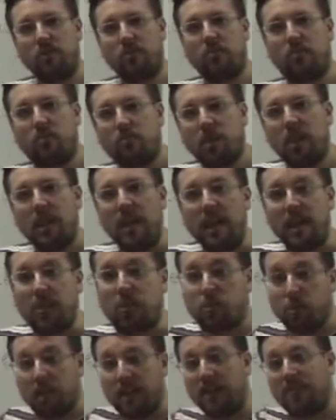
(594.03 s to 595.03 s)
So it
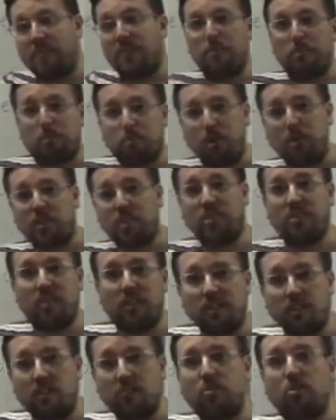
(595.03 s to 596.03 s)
creates the impression
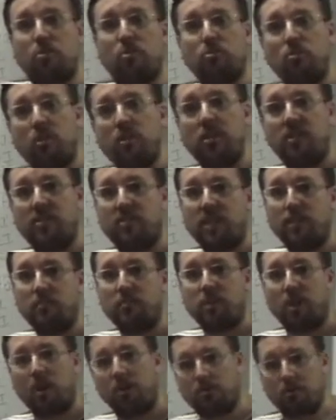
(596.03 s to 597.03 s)
that those 2 run at the same
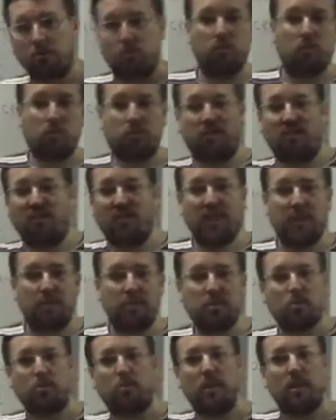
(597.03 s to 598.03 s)
time because you can flick
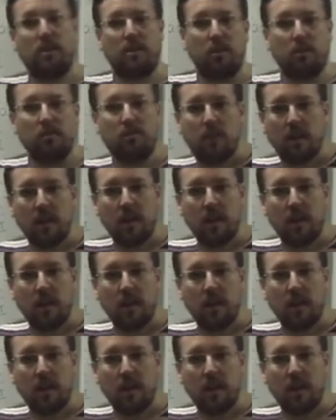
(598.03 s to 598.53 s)
between them